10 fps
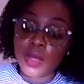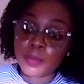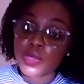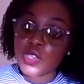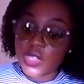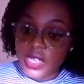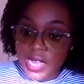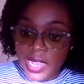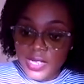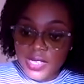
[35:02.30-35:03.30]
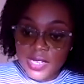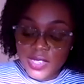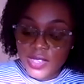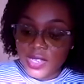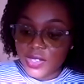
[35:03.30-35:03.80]
to the eyes, and it's
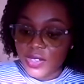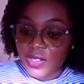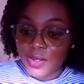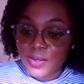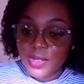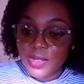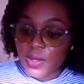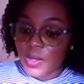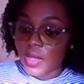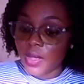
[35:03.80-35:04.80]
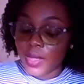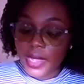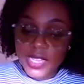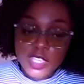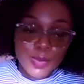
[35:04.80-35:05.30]
just
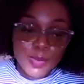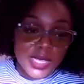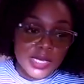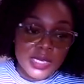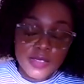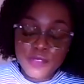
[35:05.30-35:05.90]
expensive